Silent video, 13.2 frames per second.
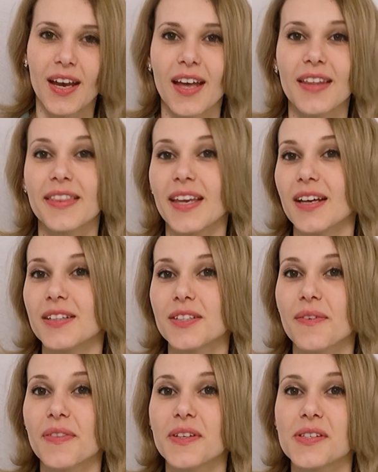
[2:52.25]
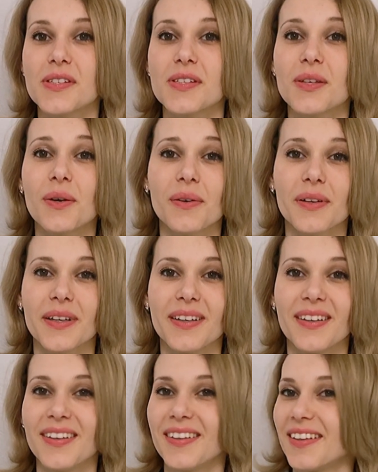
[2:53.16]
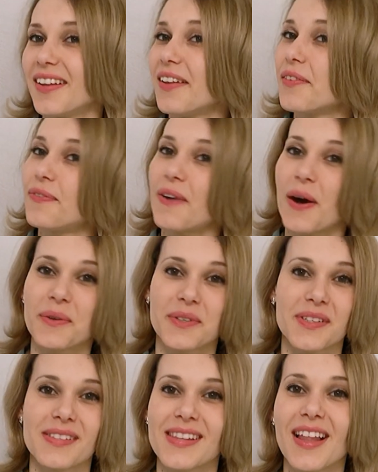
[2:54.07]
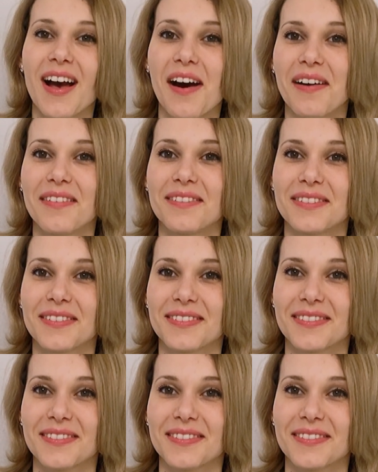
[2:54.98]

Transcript: At the end of the story, he found his love.